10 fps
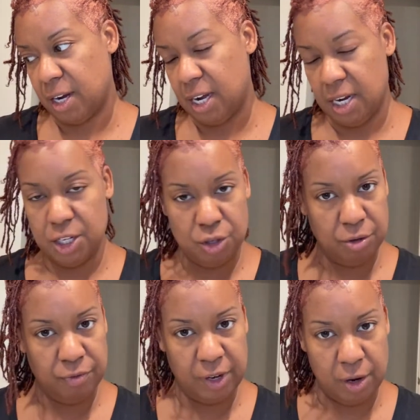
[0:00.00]
Gonna do
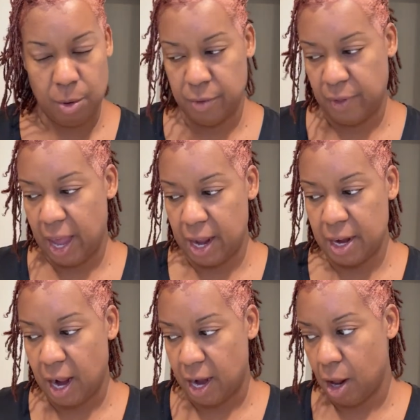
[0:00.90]
the video on
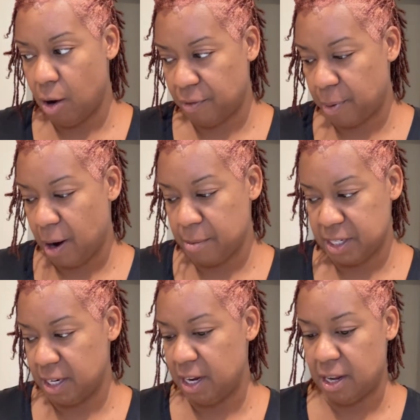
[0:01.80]
that. I know I've
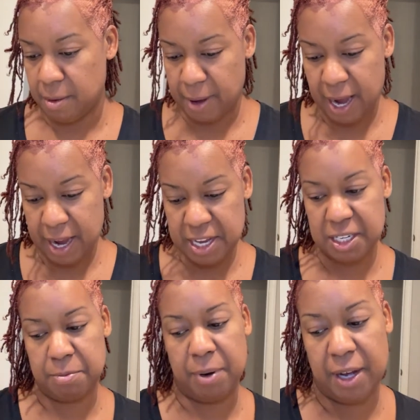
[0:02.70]
promised it in the
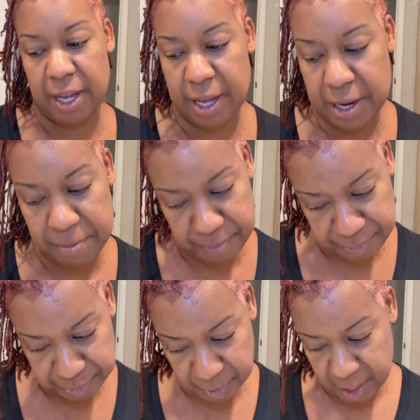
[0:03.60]
past, but
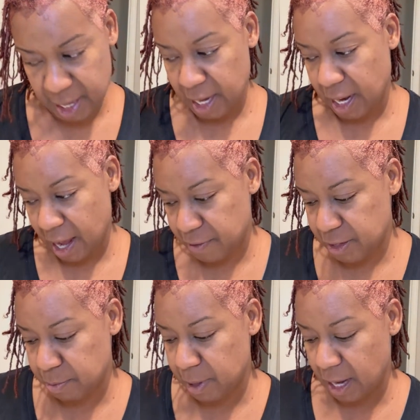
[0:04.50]
life
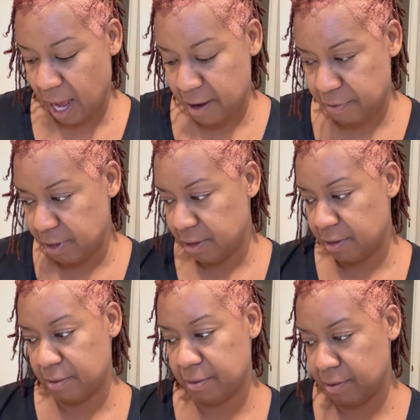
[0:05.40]
has been lifing.
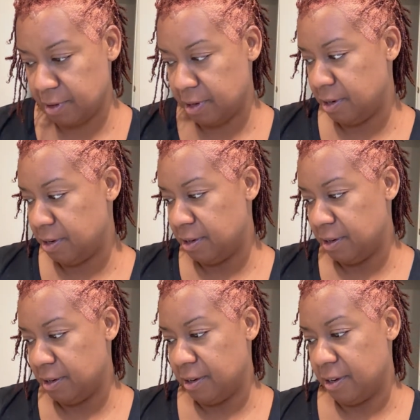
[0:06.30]

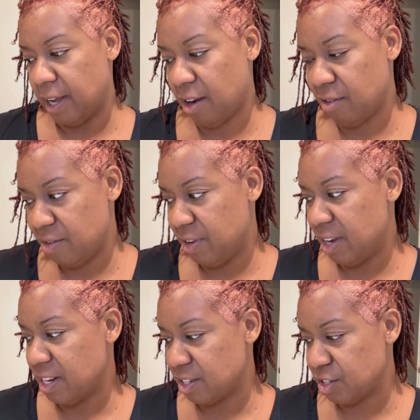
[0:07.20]
I don't even
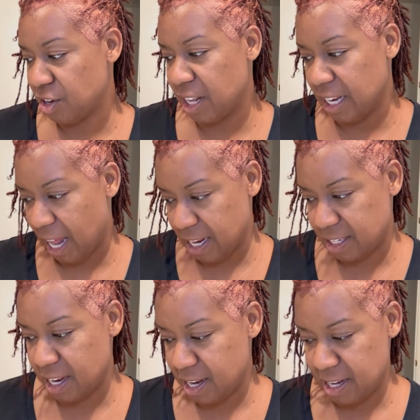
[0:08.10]
necessarily like
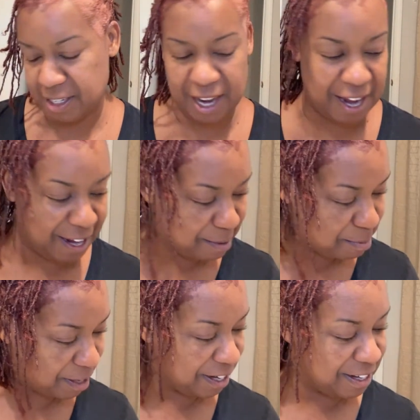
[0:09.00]
saying that saying
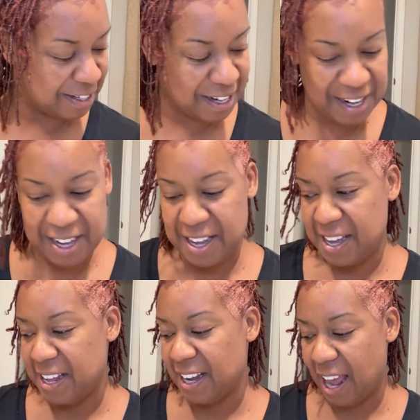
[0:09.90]
because
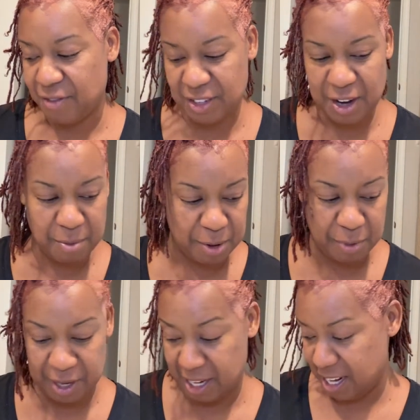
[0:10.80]
life is gonna be
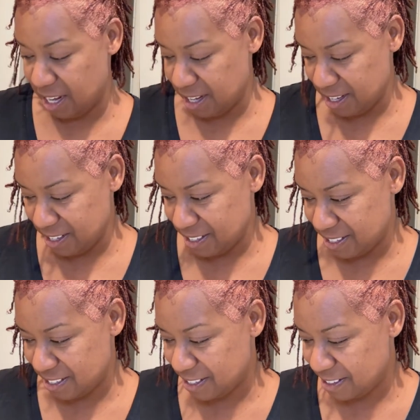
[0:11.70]
what it
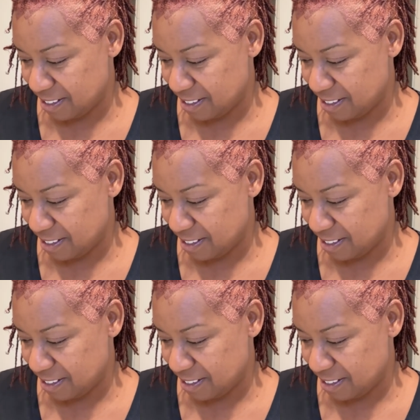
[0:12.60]
is,